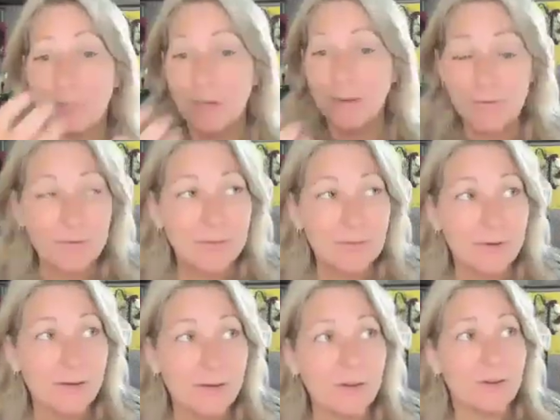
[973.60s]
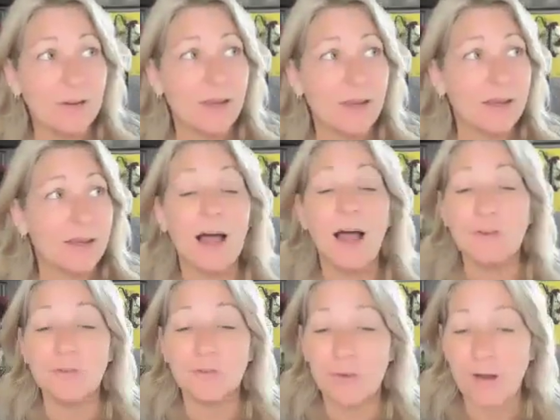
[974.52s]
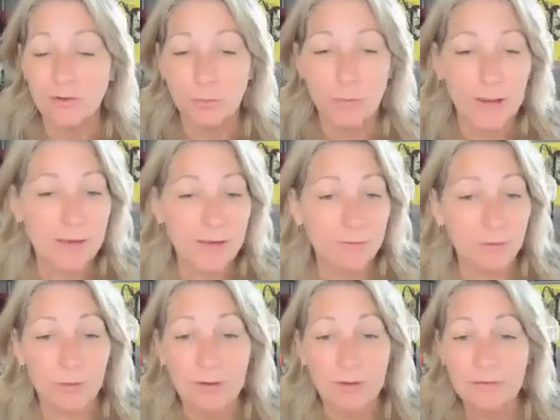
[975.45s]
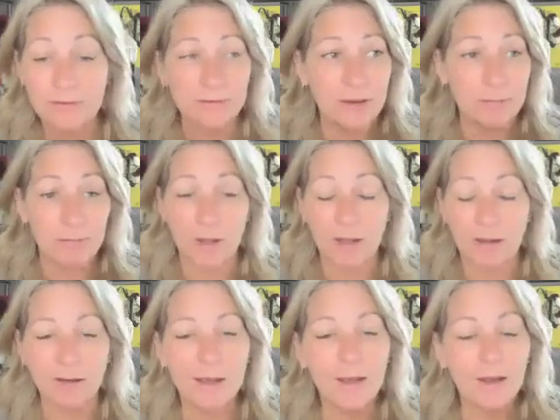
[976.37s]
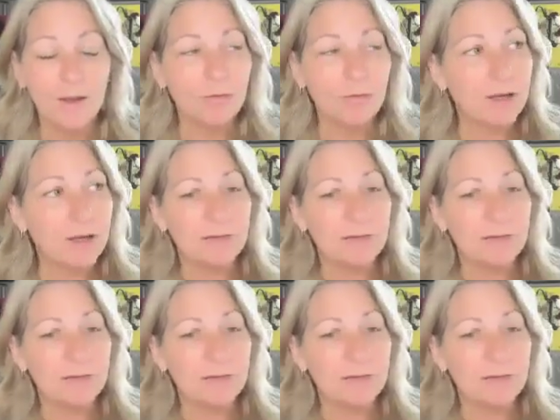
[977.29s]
if it's a contract you're waiting for, it's the same thing, right?